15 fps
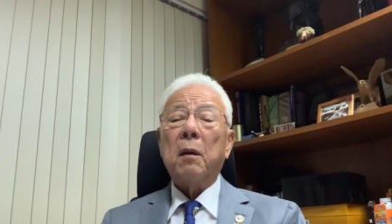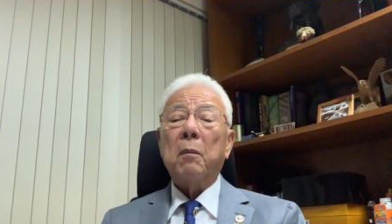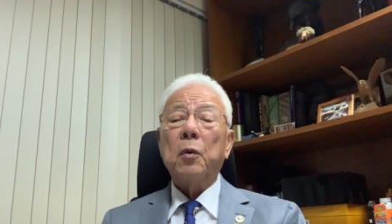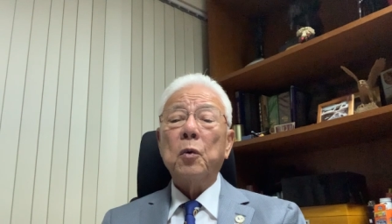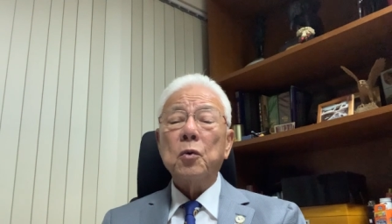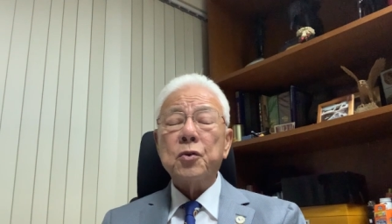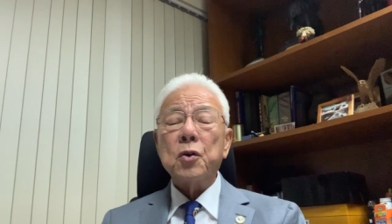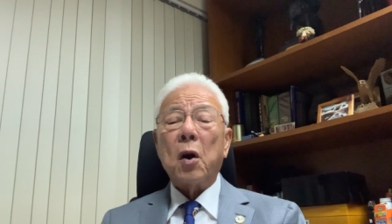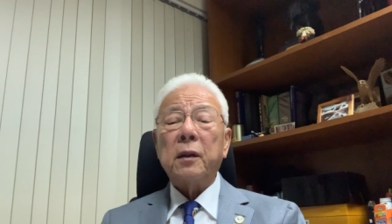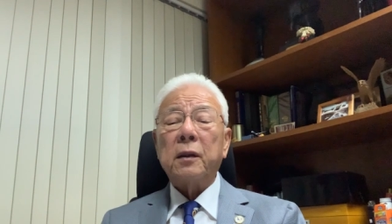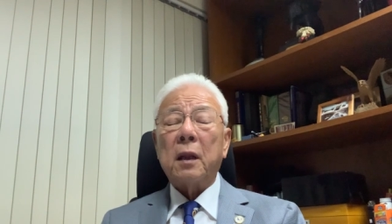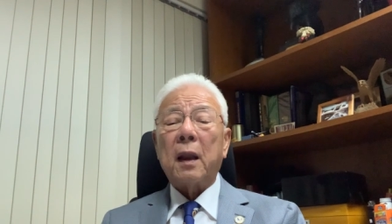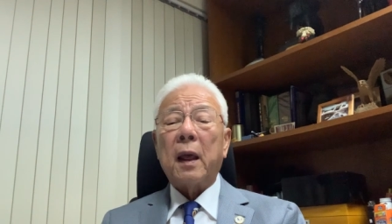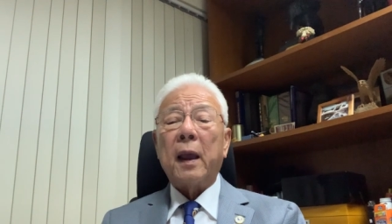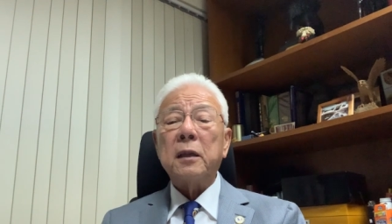You join
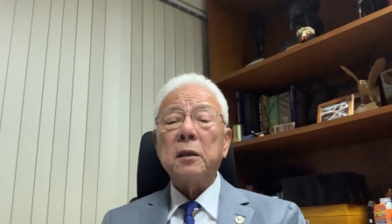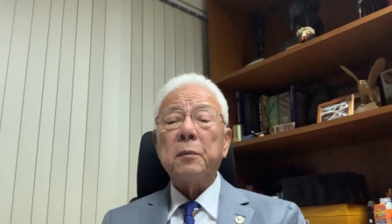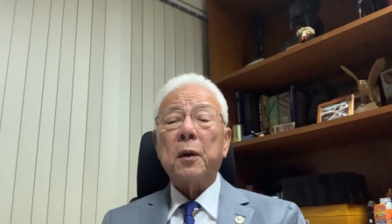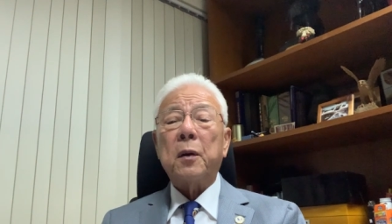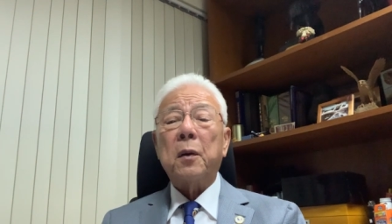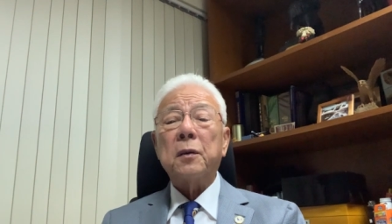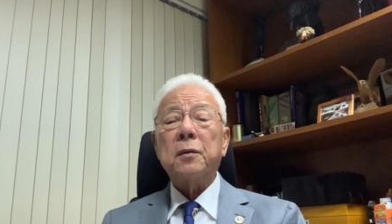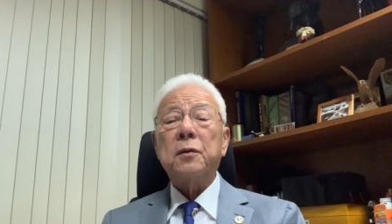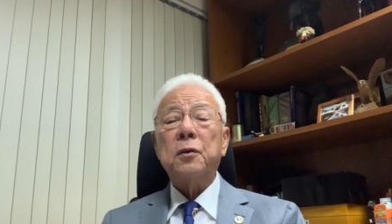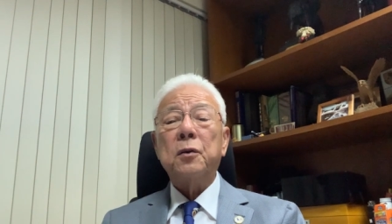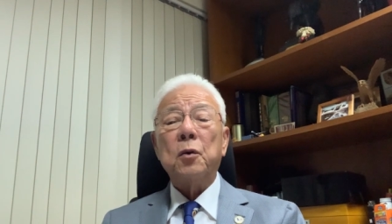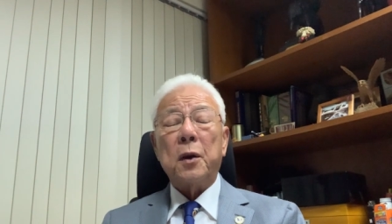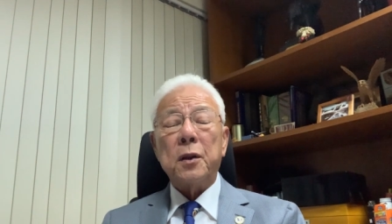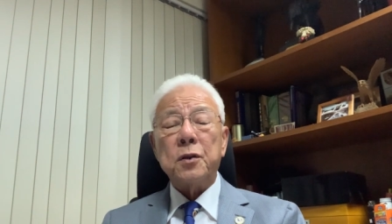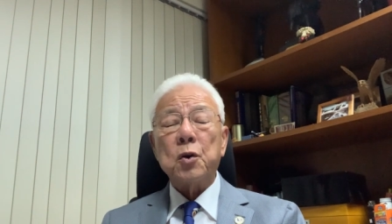the Lions because
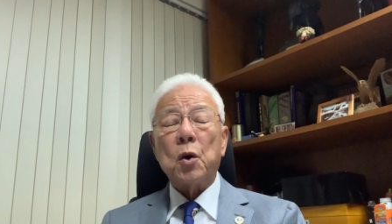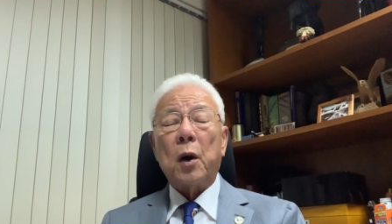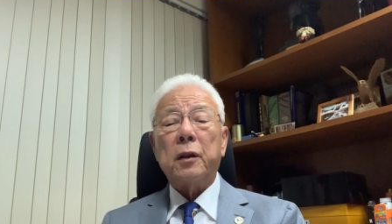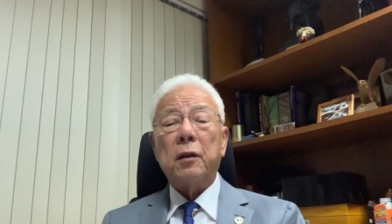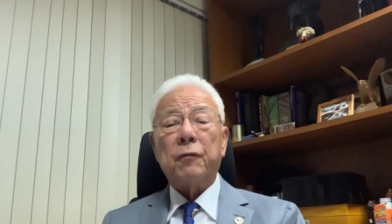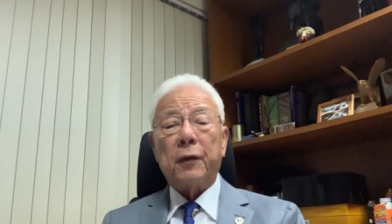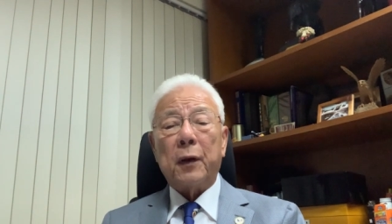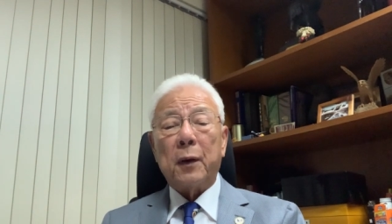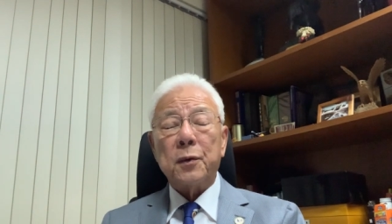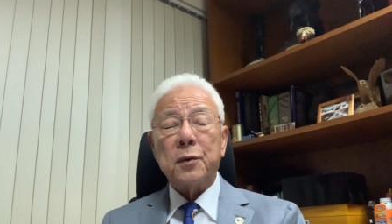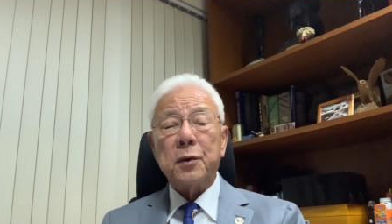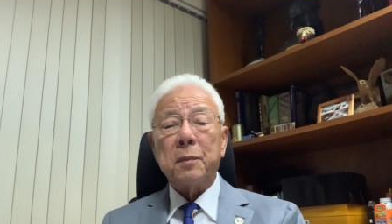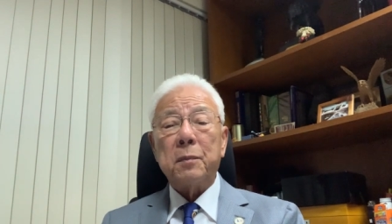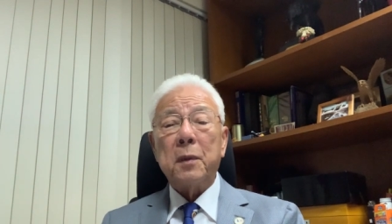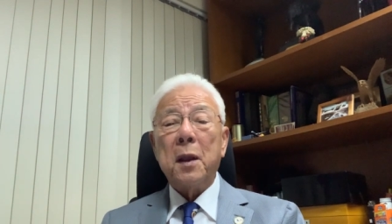you enjoy the
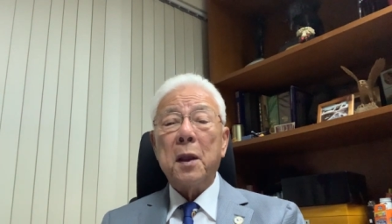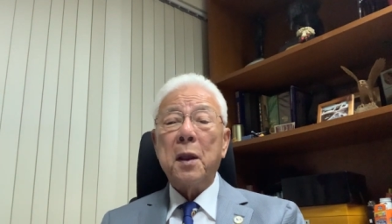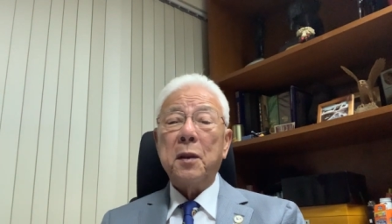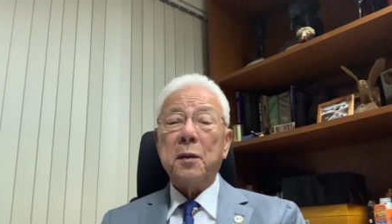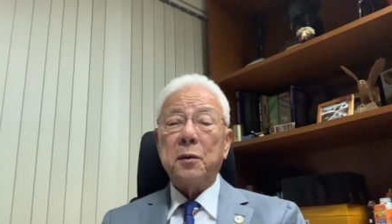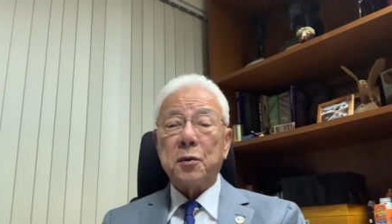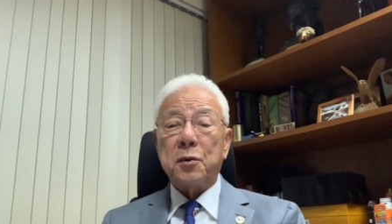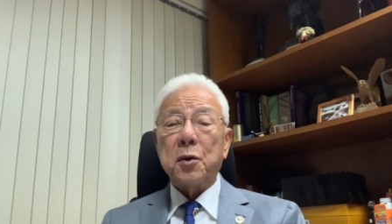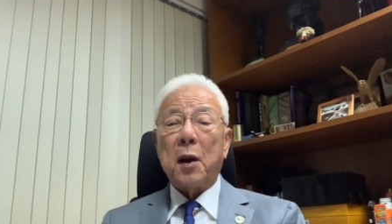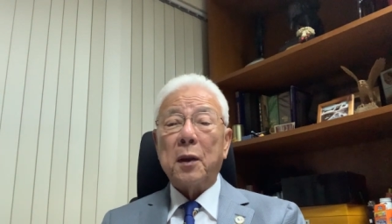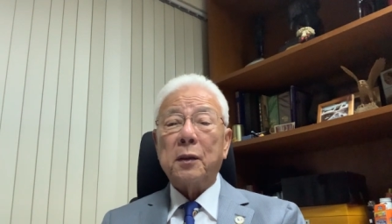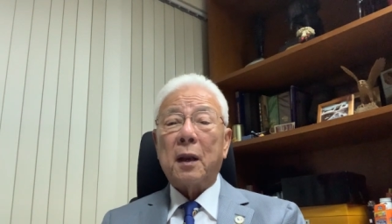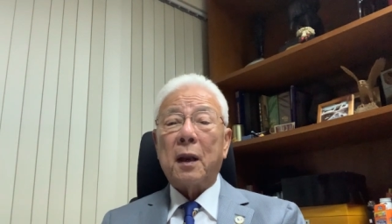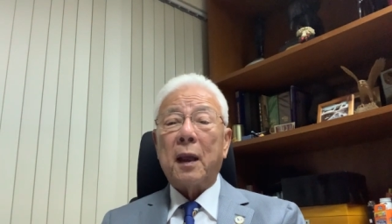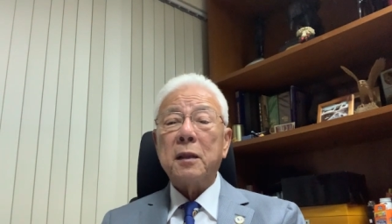fellowship. You
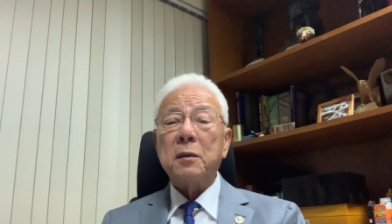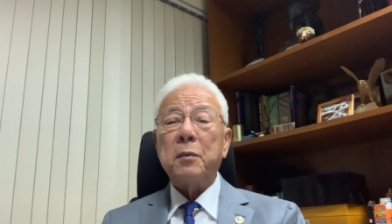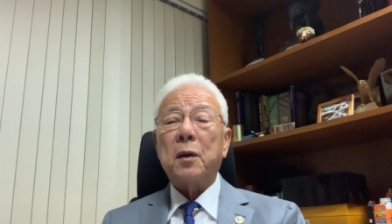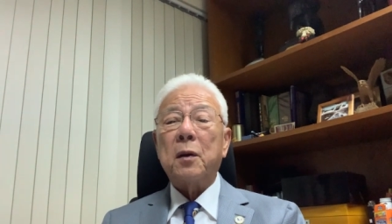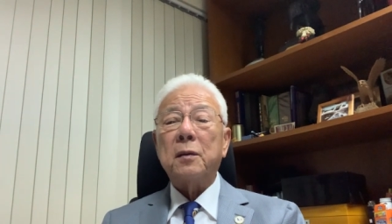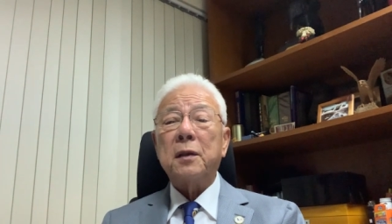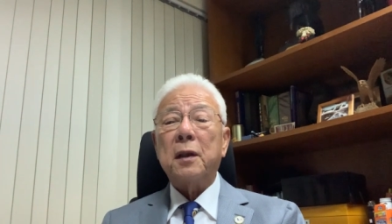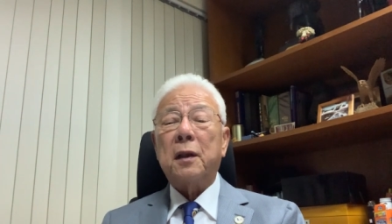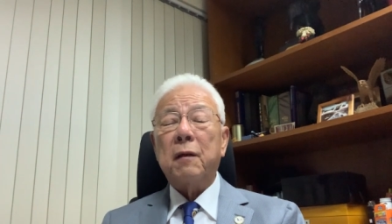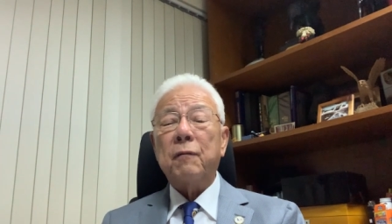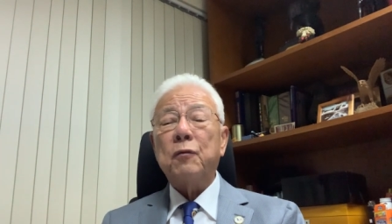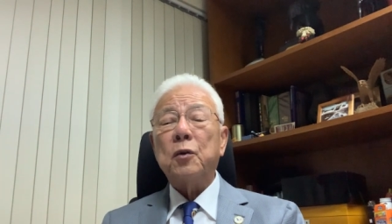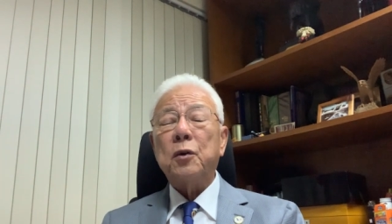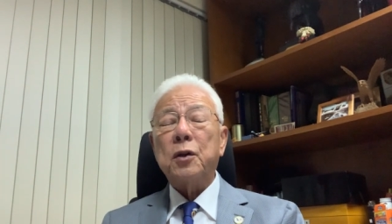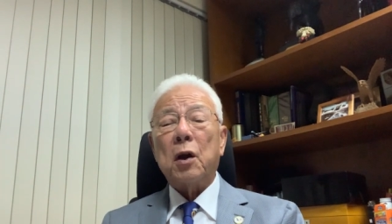join the Lions because it
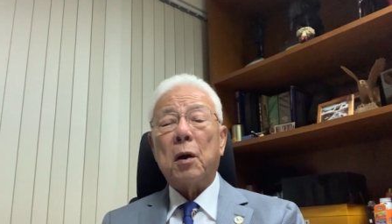gives you the